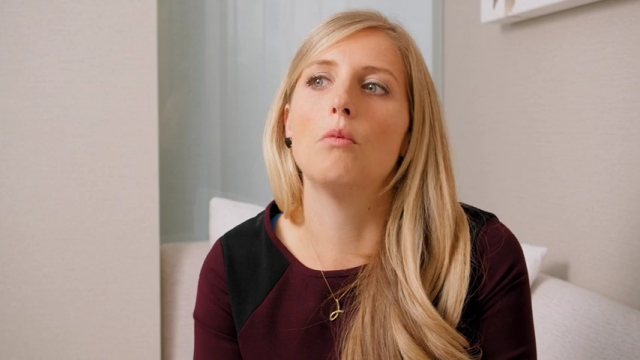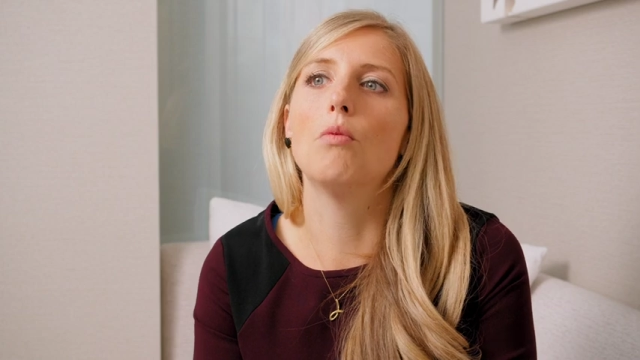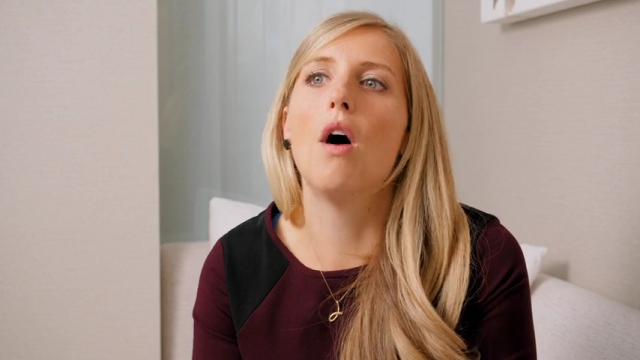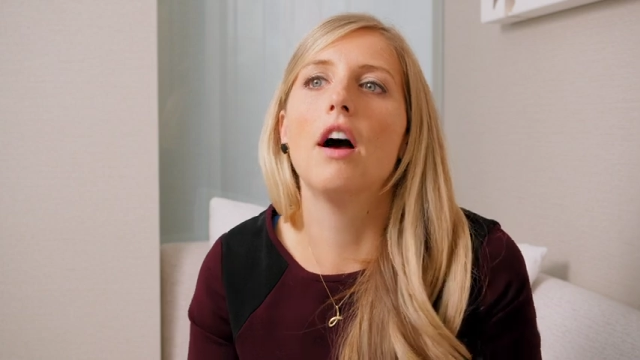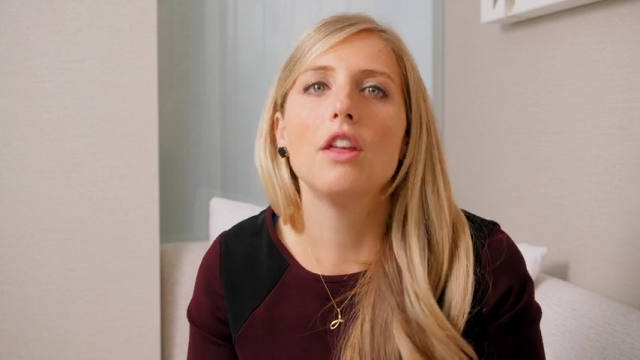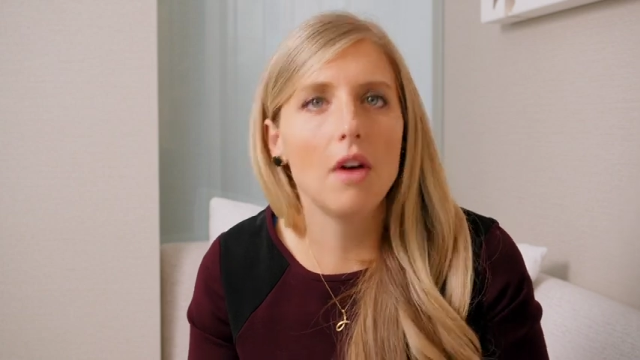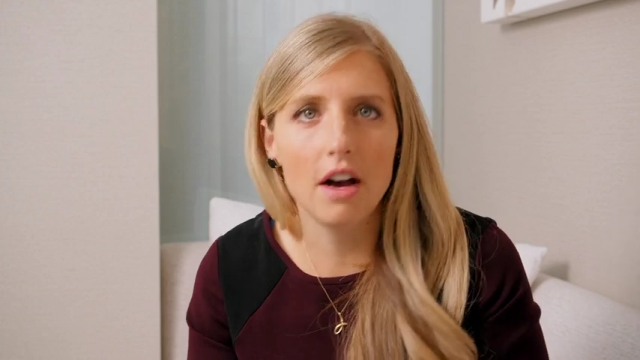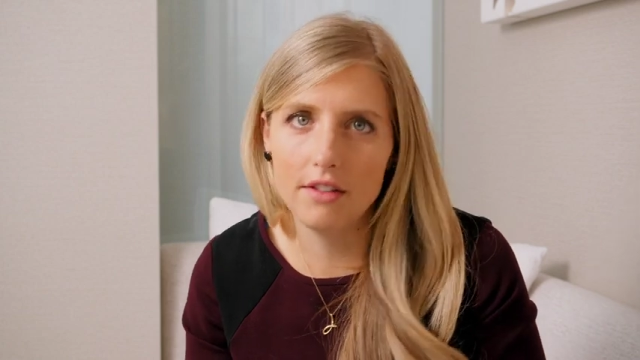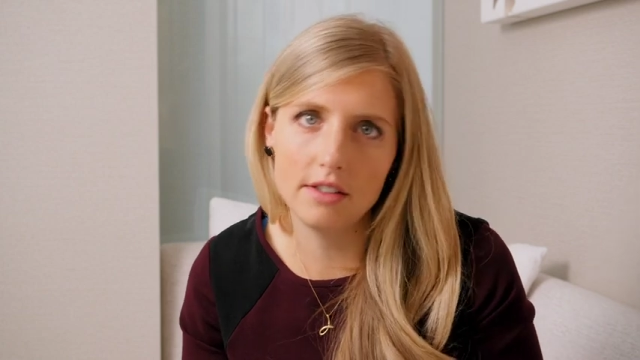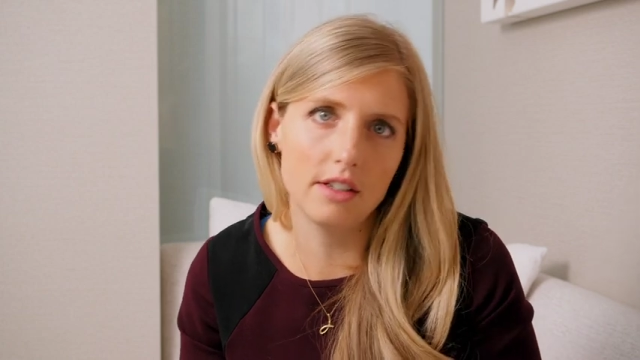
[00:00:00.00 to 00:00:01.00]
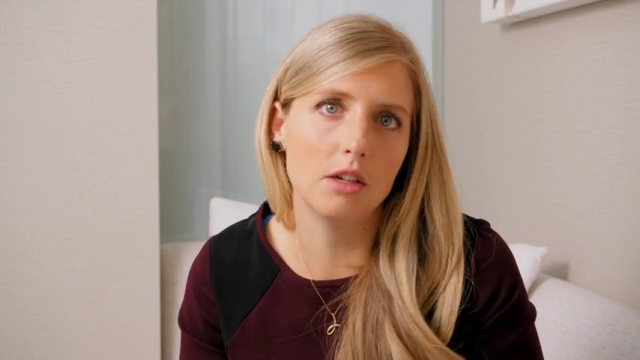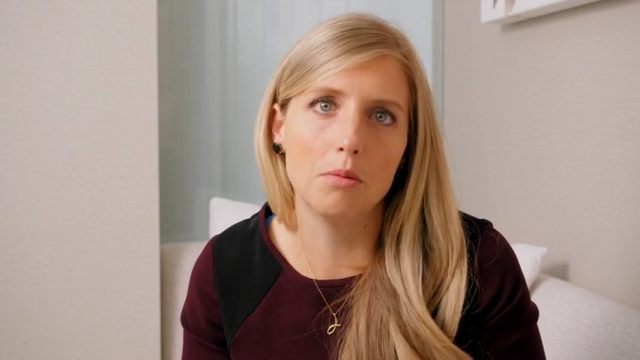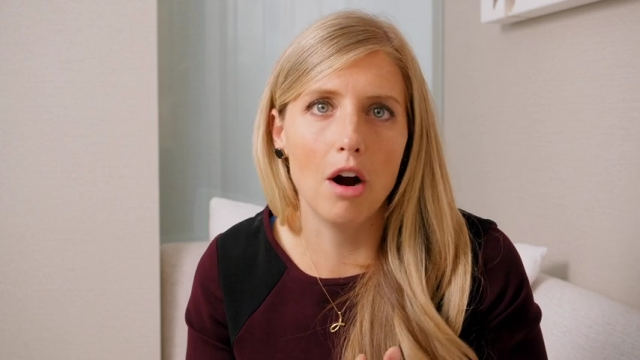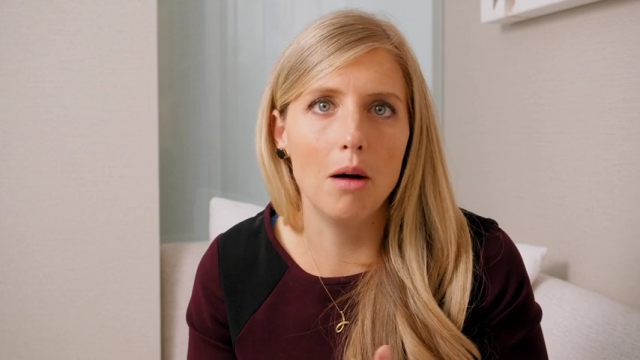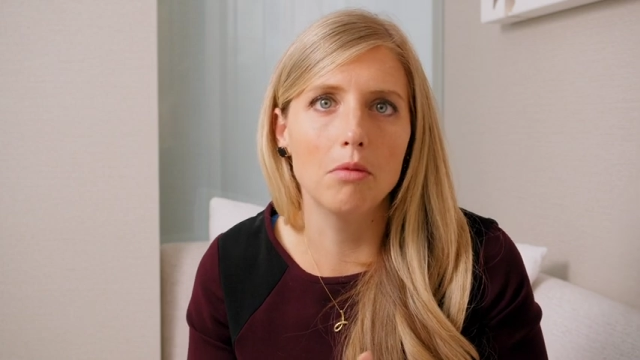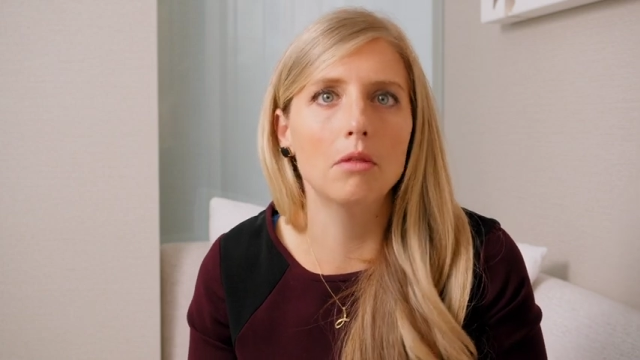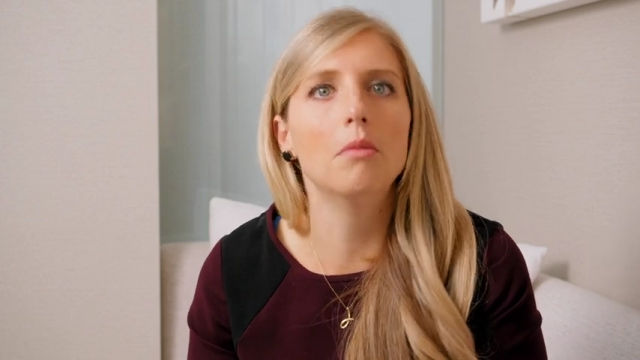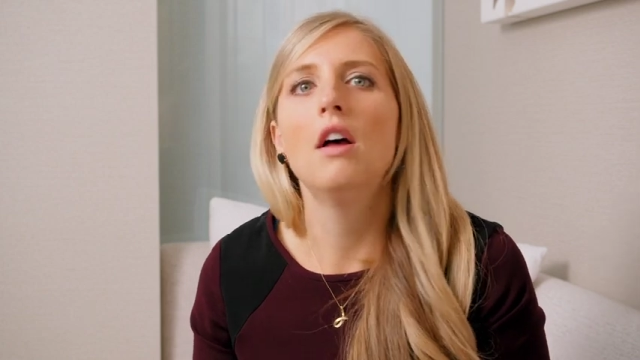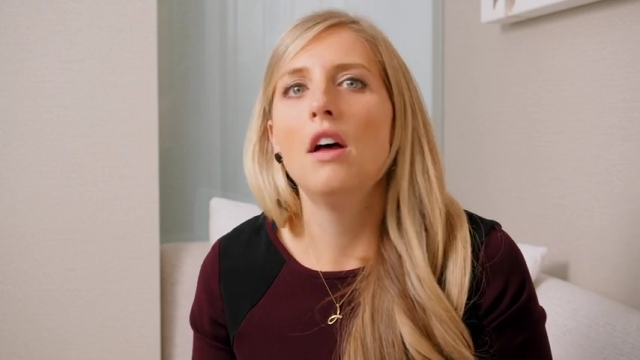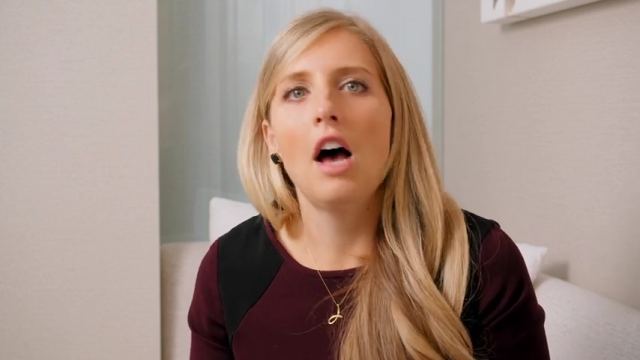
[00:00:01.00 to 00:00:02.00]
Why you have this dental
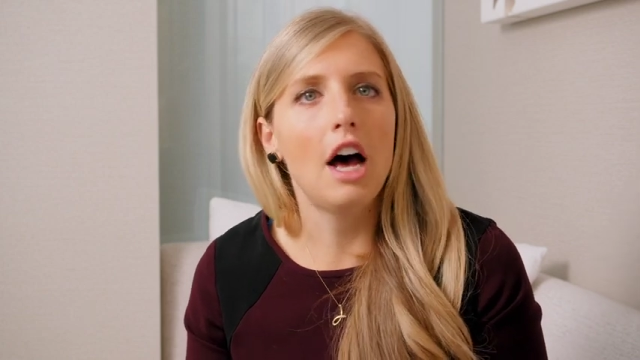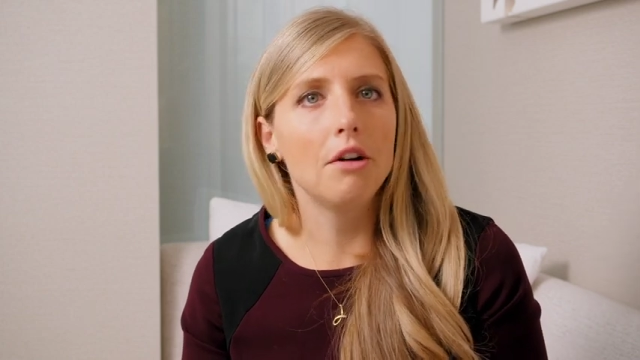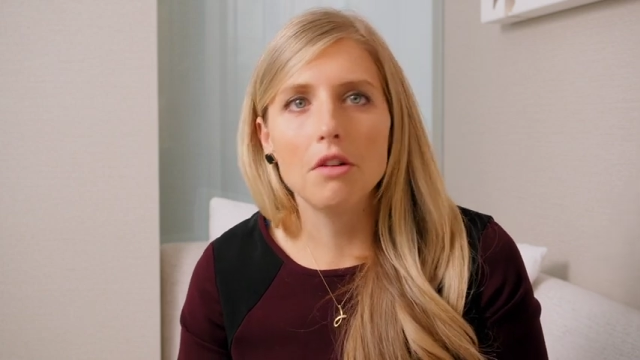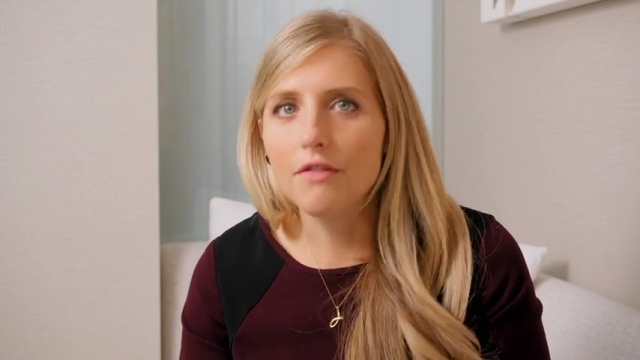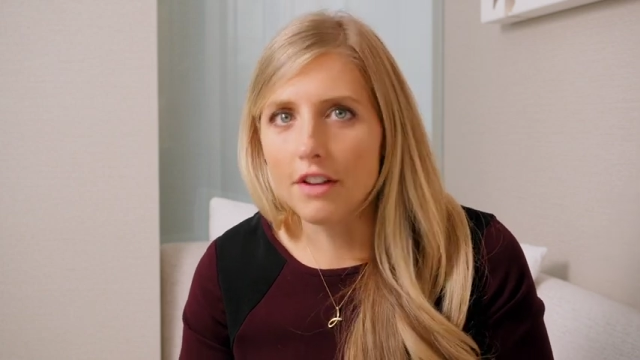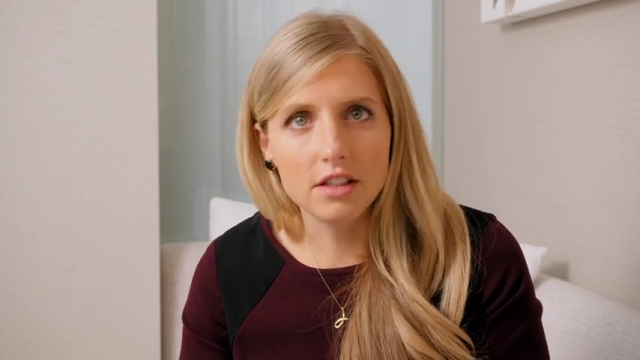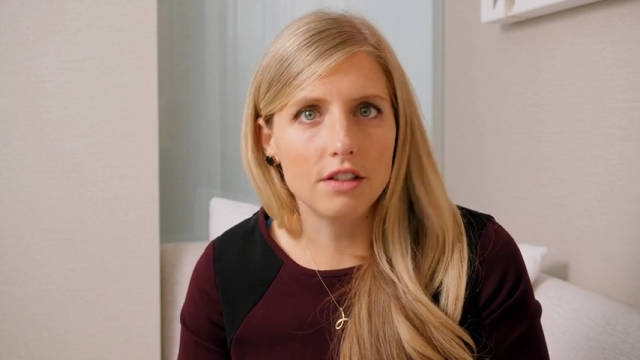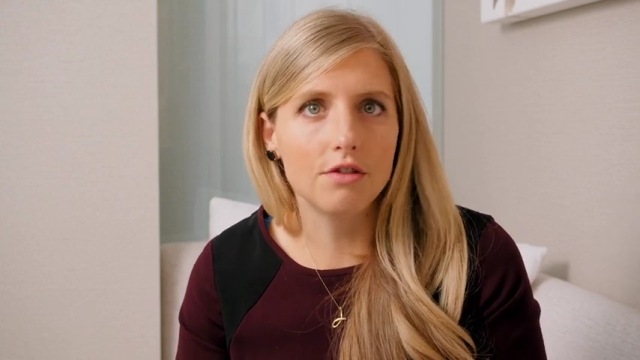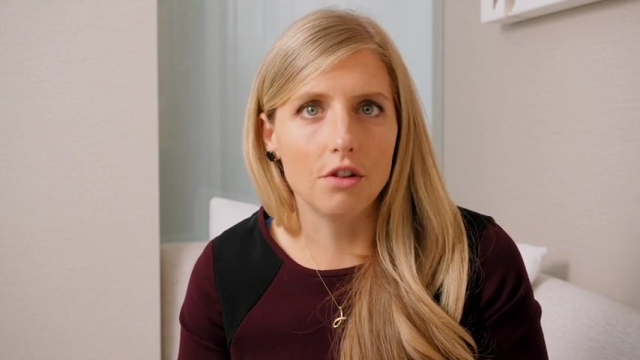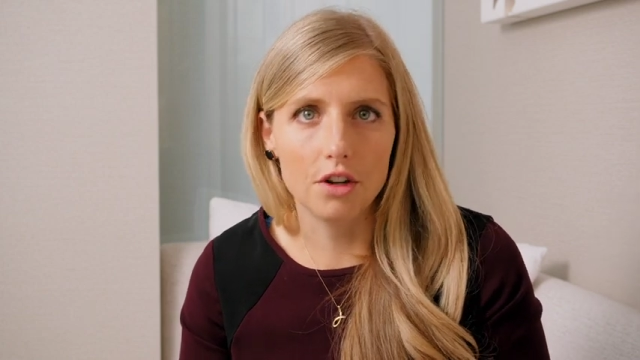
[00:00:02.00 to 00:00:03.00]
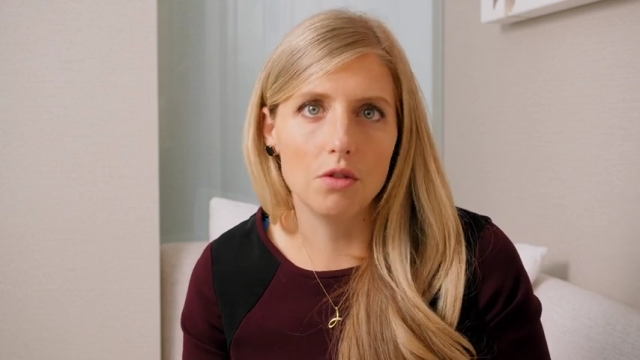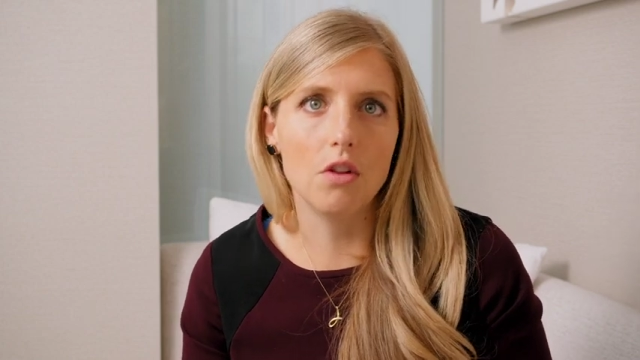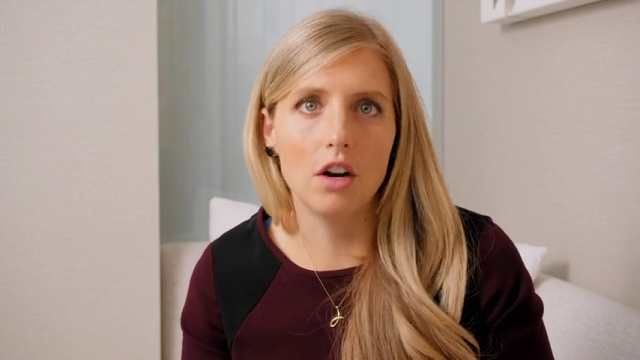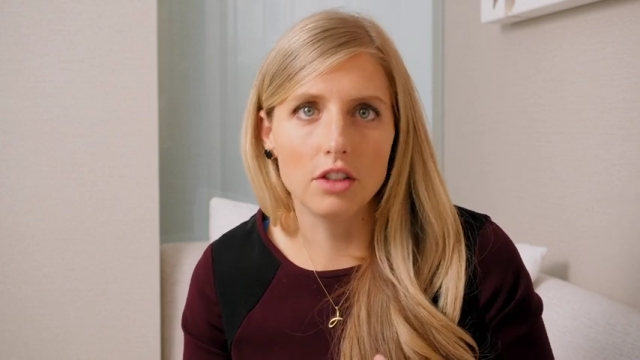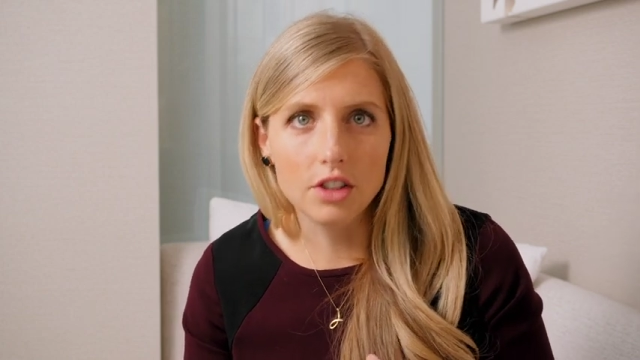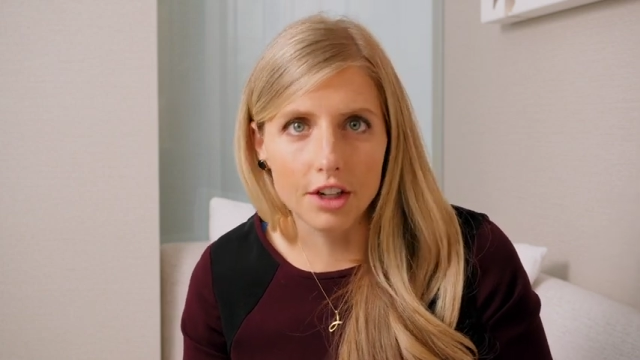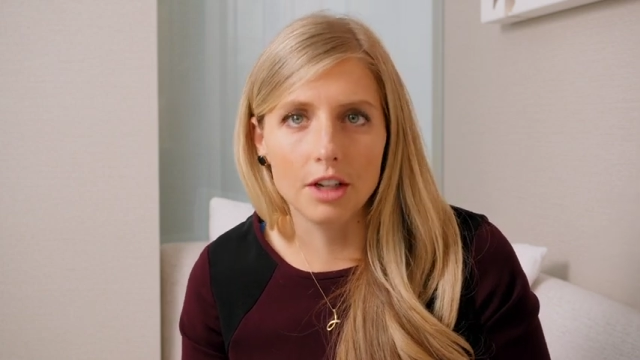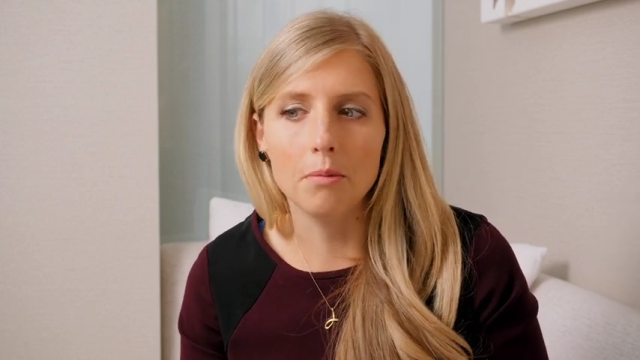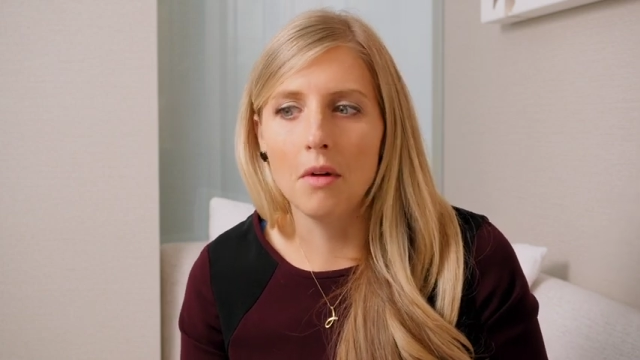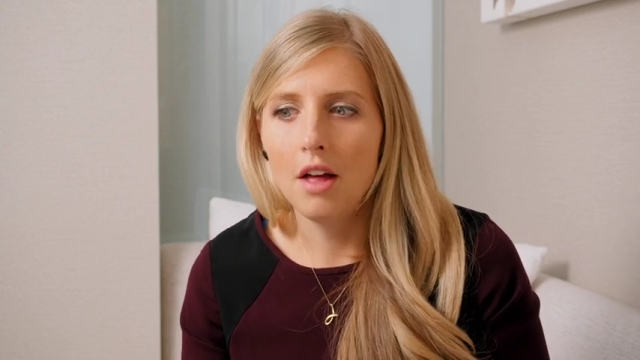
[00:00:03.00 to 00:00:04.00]
problem, how do we fix it for you long
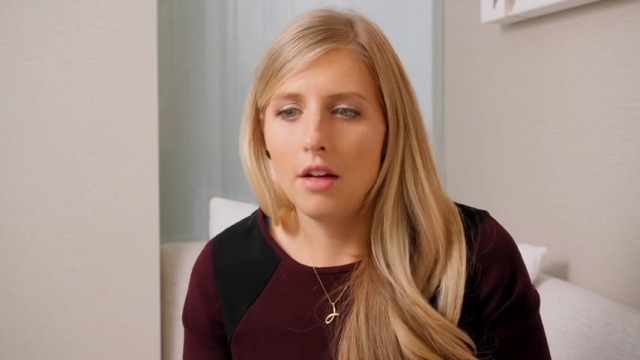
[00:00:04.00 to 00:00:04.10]
term,